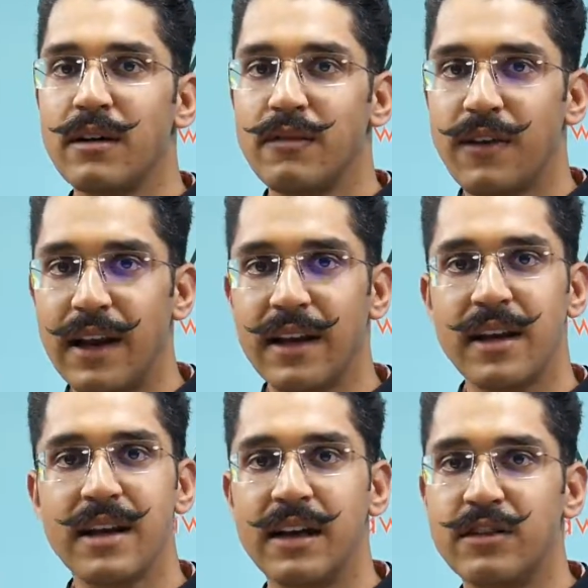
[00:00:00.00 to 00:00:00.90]
filing a
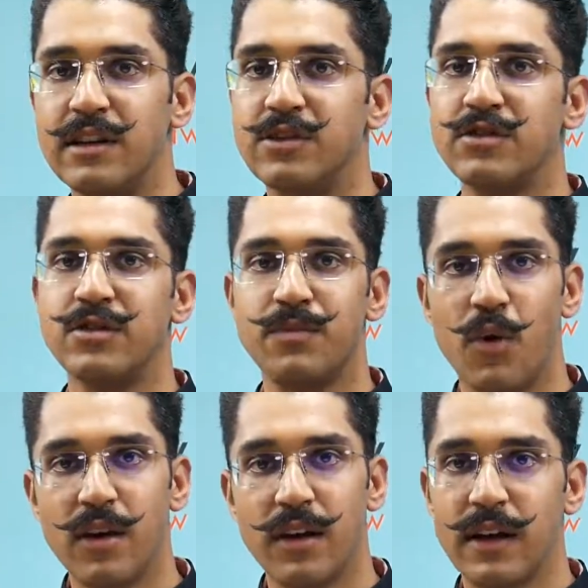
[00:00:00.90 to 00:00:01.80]
cancellation
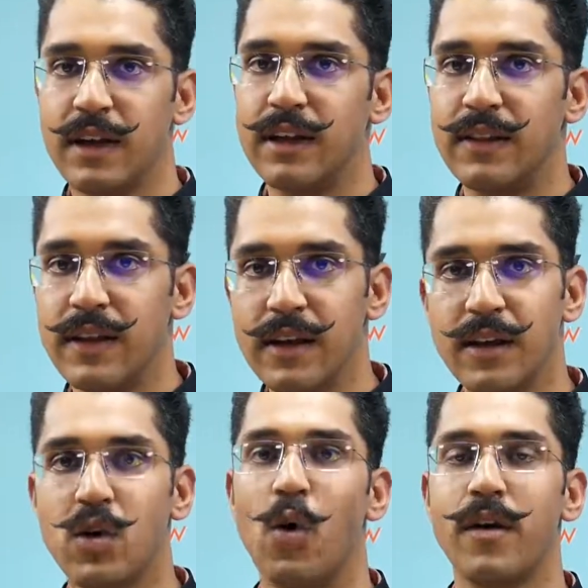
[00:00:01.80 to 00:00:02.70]
report in the
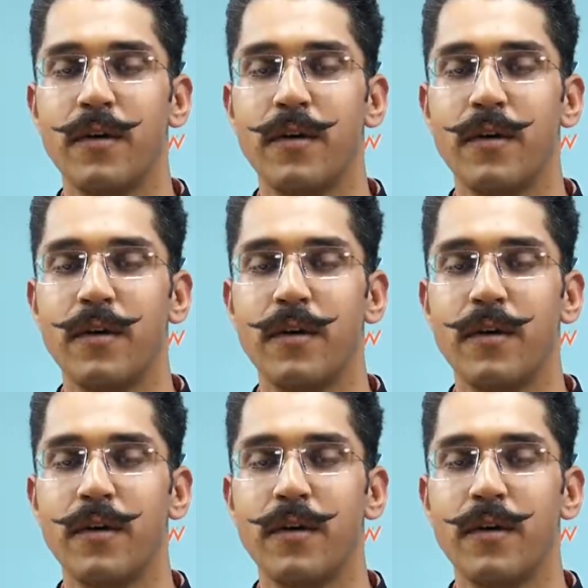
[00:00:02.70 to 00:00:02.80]
court.